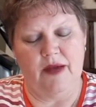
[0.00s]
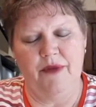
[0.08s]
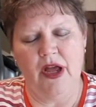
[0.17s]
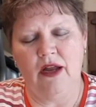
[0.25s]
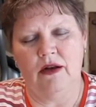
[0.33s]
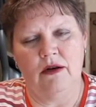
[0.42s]
I'm
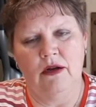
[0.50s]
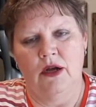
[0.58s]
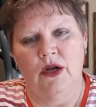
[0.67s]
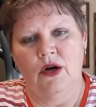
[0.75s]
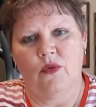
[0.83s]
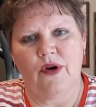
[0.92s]
not
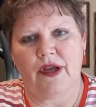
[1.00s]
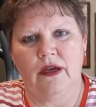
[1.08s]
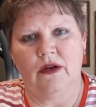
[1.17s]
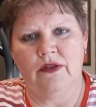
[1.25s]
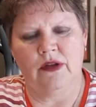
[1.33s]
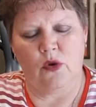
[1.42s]

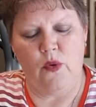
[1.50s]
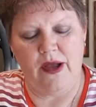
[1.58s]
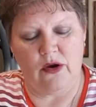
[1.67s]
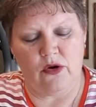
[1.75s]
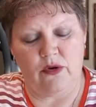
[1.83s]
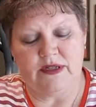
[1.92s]
working on the
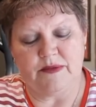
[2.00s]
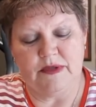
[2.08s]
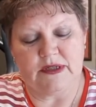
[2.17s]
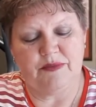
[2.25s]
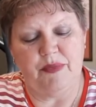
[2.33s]
Quaker Christmas,